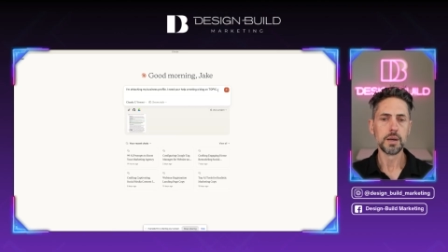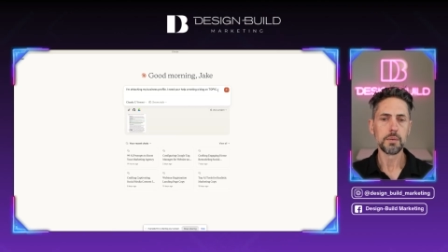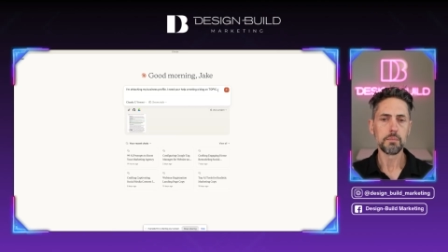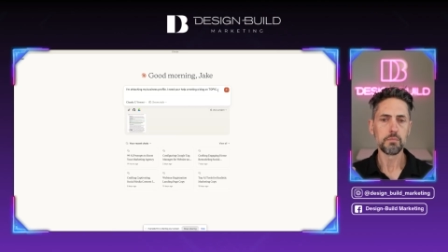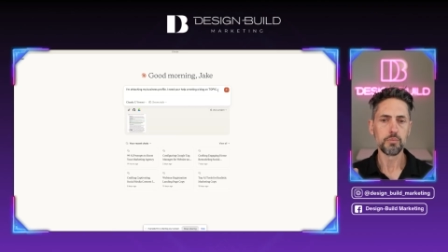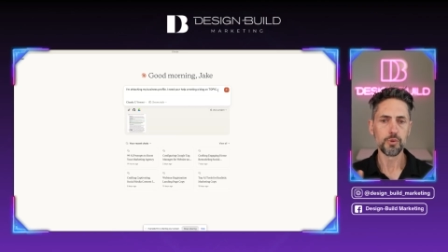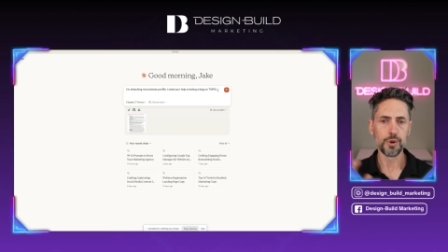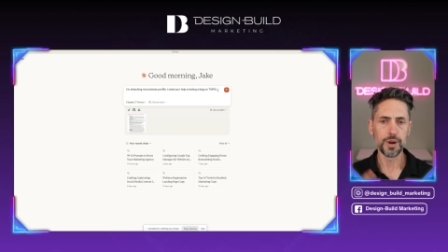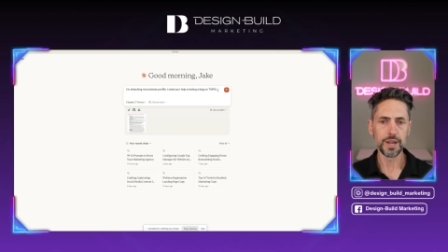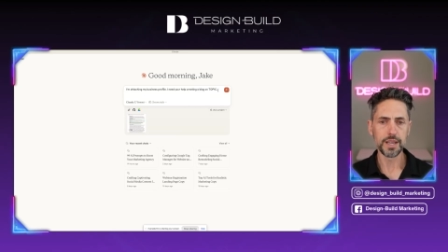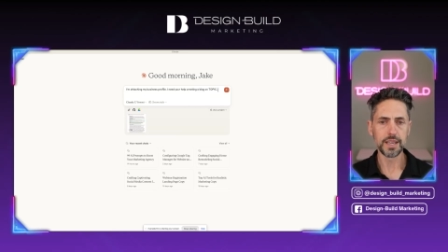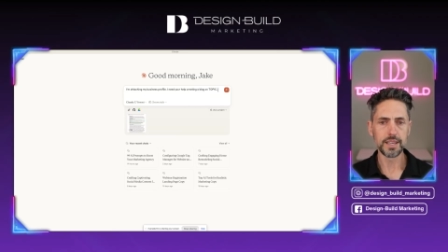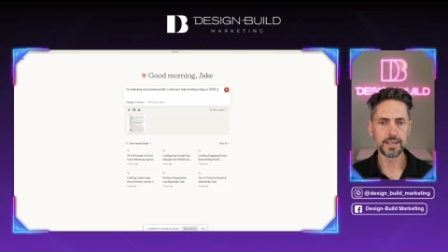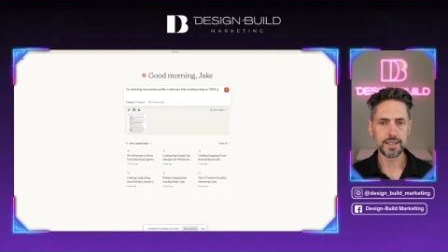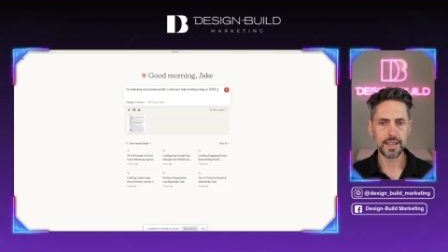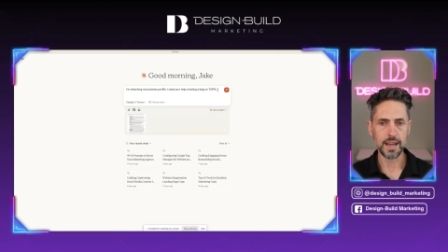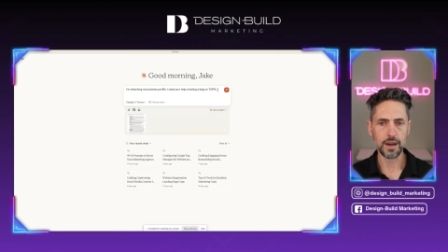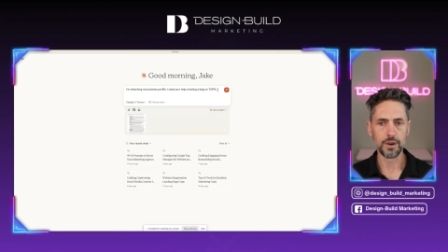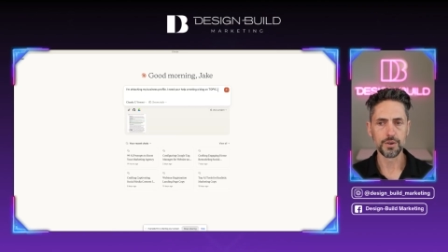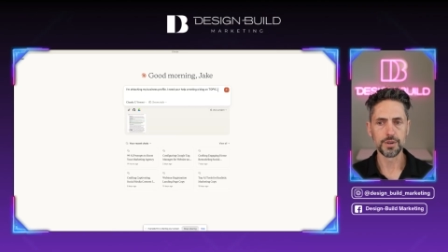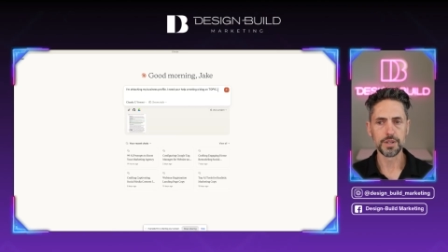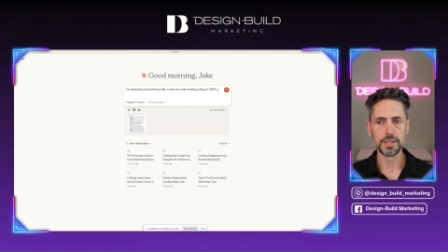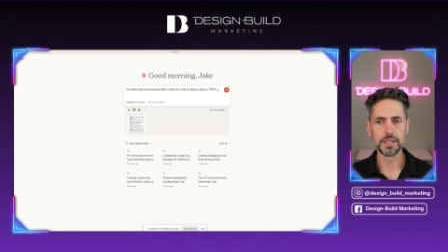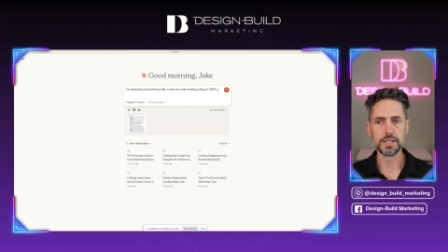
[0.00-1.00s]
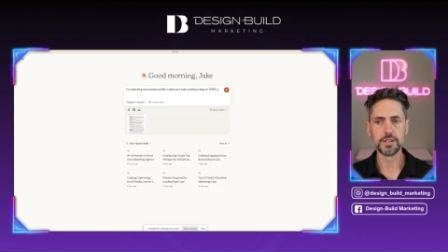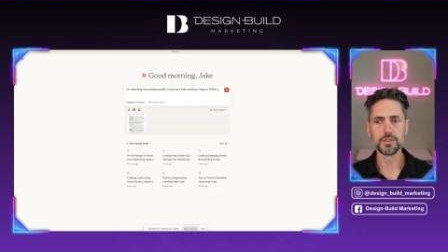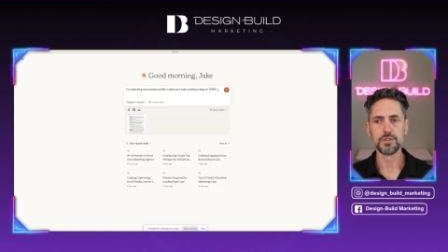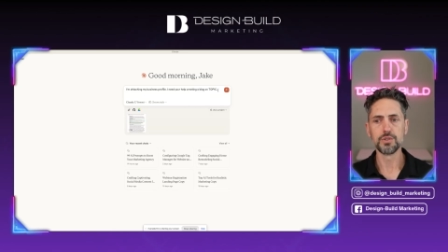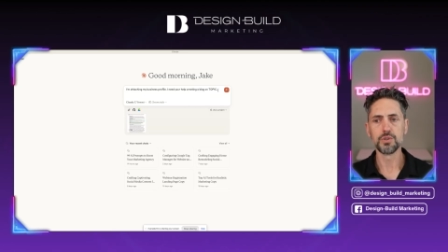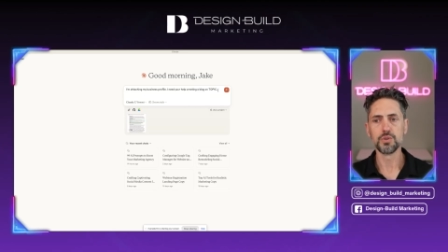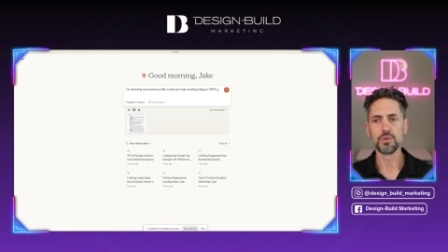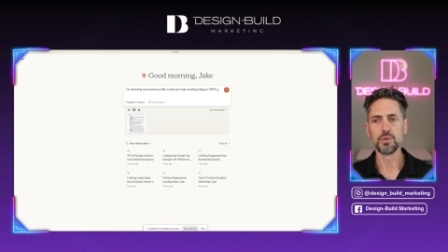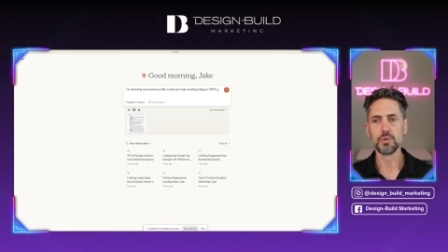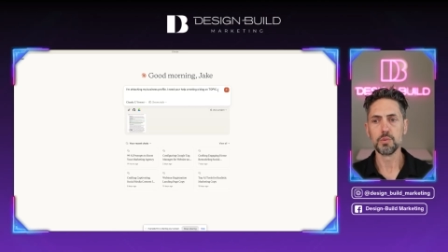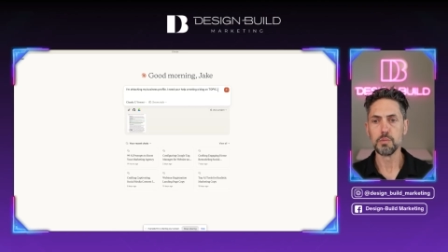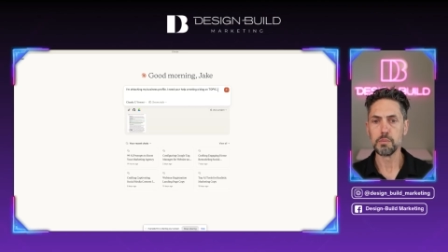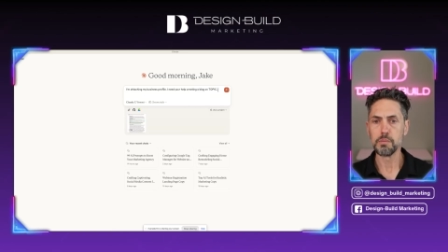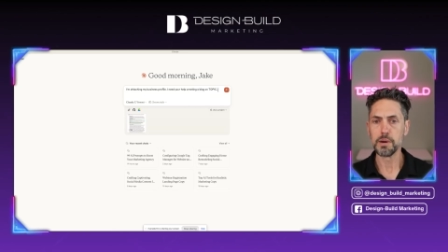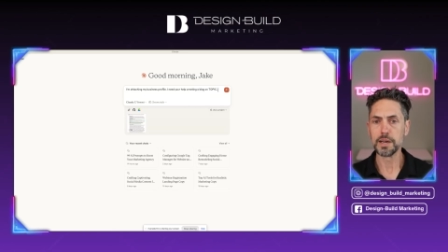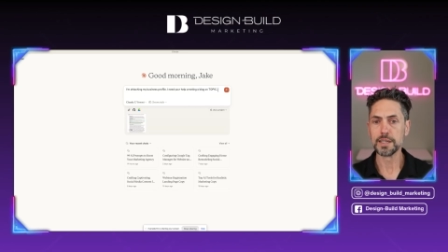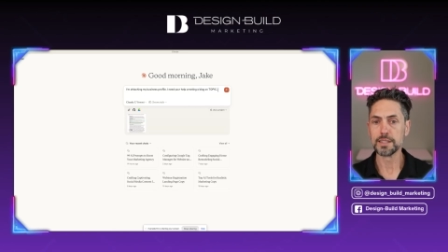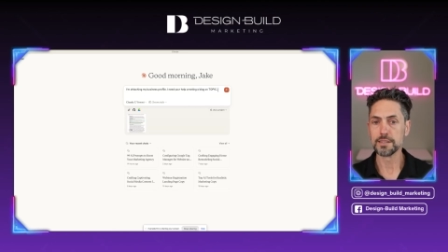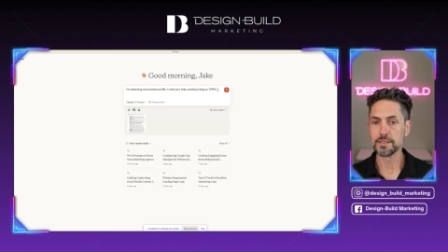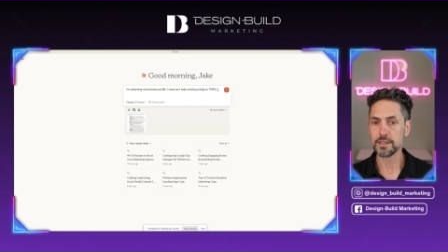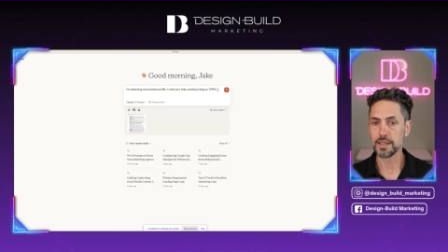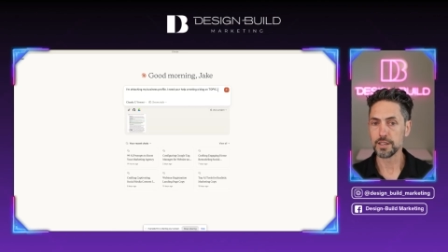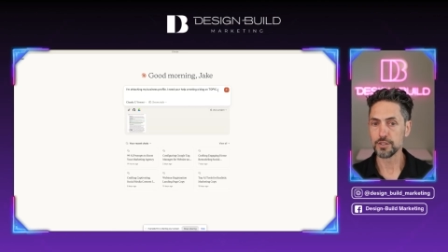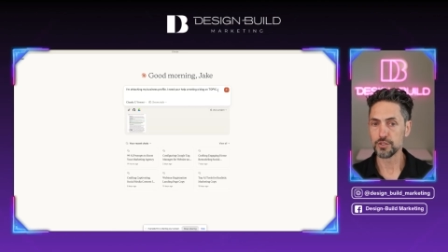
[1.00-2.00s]
break it down into
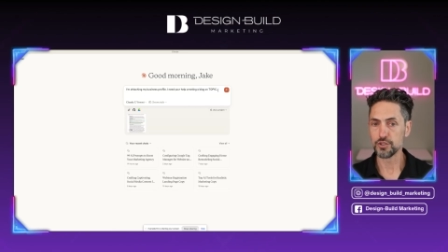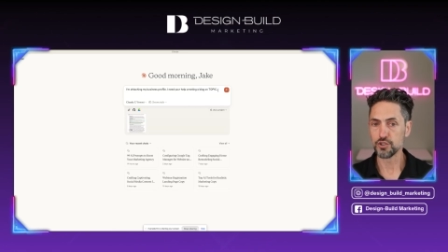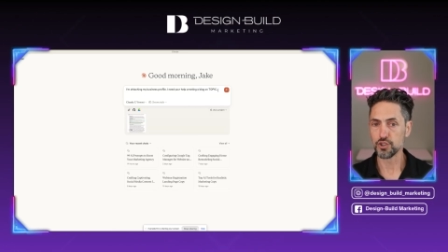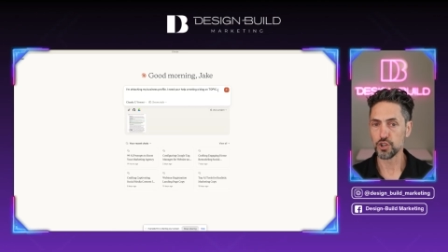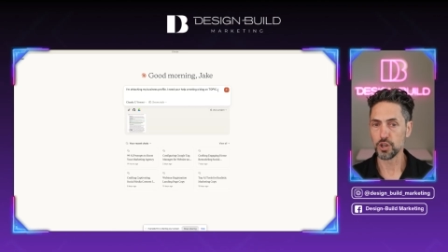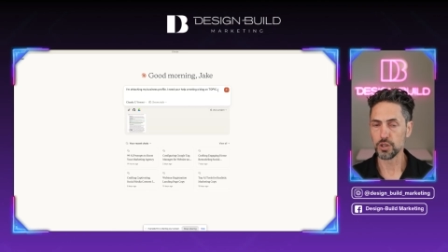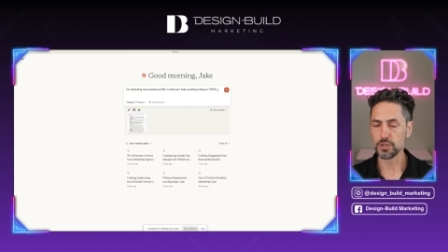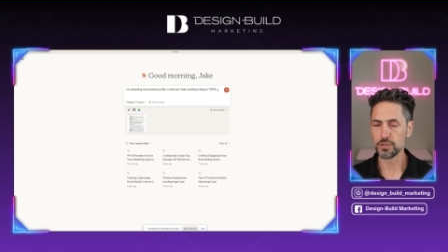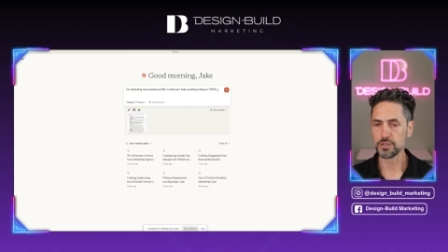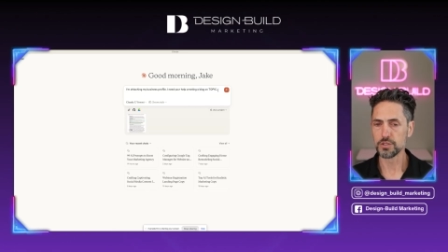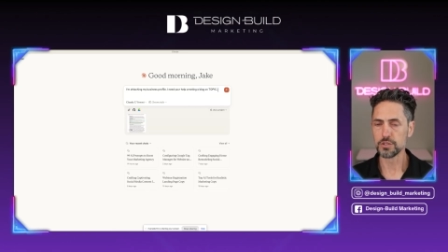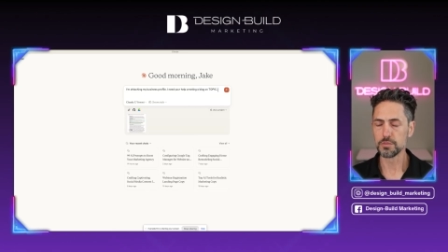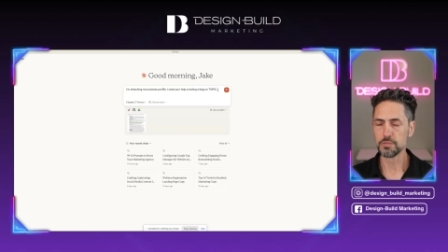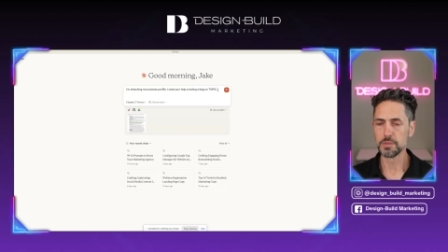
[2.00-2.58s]
bite-sized chunks,